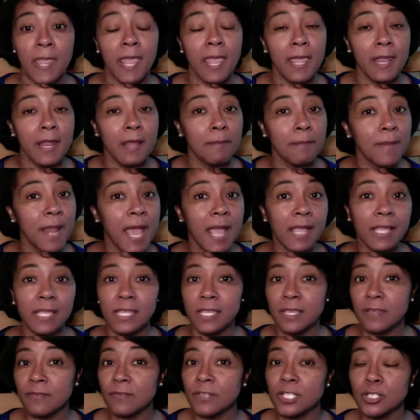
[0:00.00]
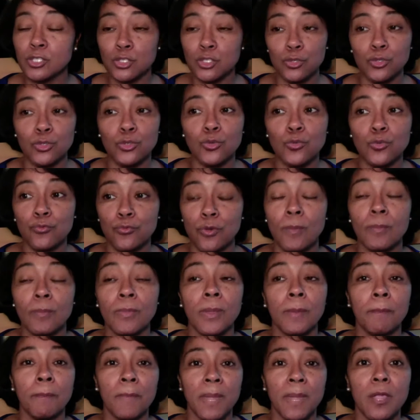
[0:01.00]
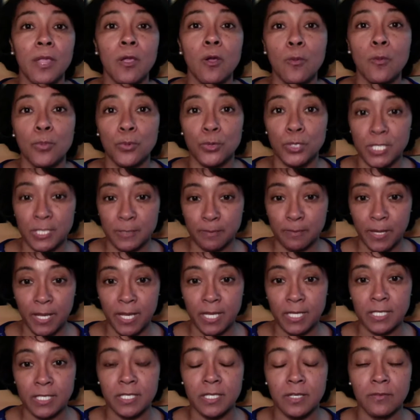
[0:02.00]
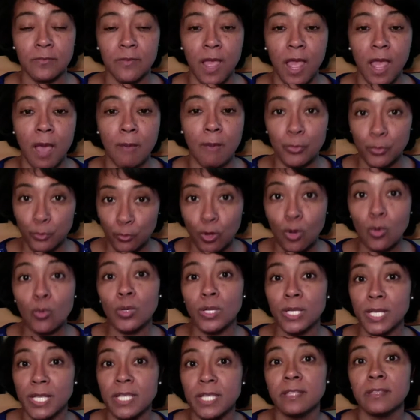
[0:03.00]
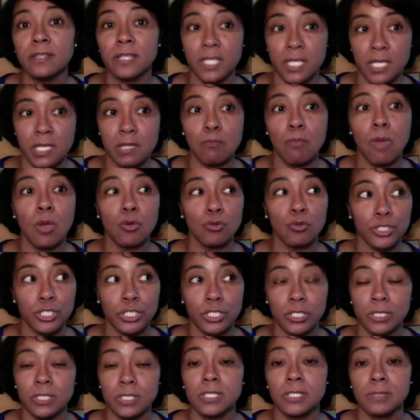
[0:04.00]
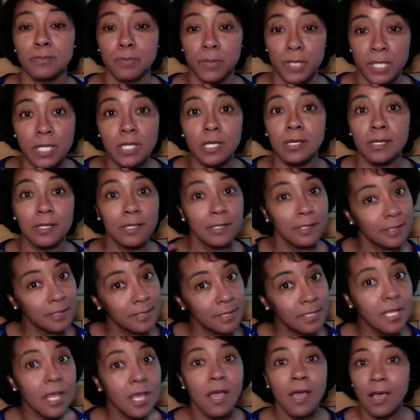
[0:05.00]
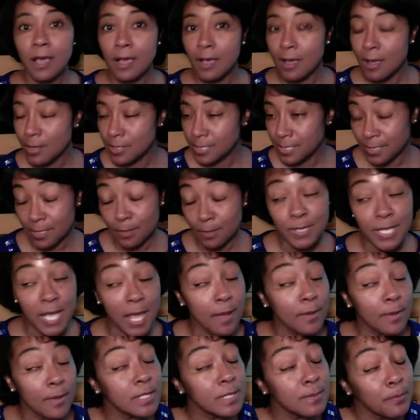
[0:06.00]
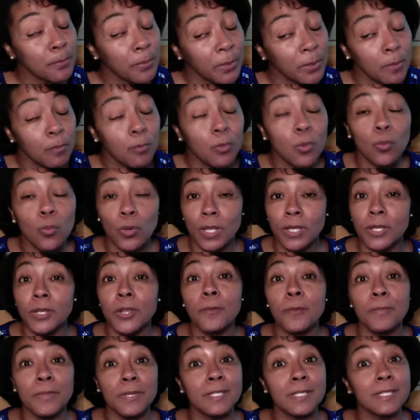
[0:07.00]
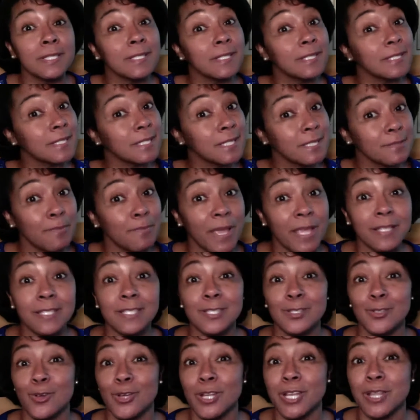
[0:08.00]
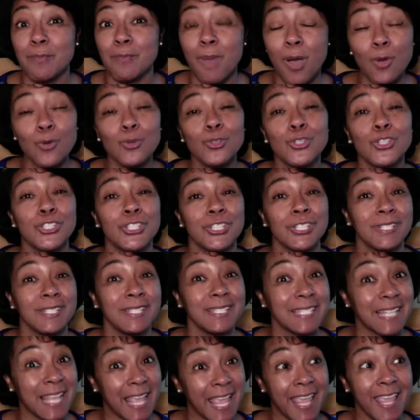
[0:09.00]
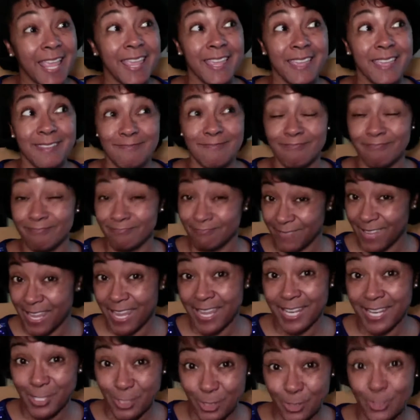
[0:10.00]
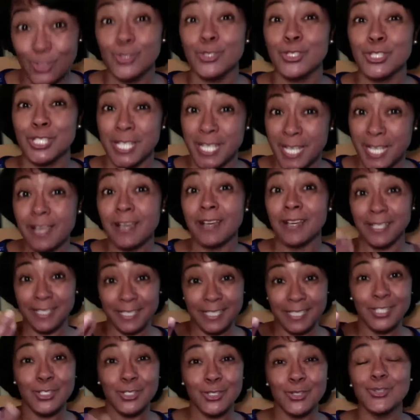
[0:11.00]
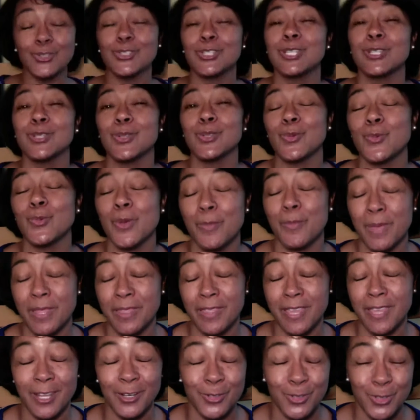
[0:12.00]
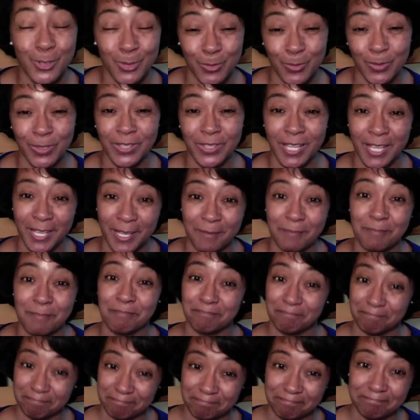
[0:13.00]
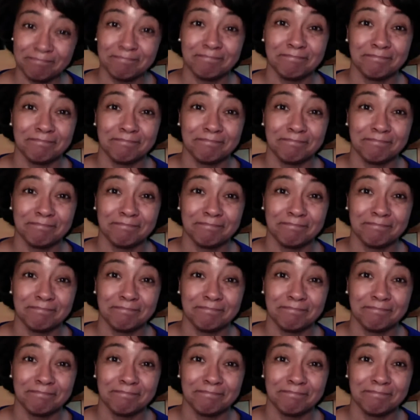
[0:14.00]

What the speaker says: And I'm not giving it to you from the male perspective. I'm throwing in the emotions because sometimes people run their businesses based on emotions, and it's usually us. It's usually the women that are doing that.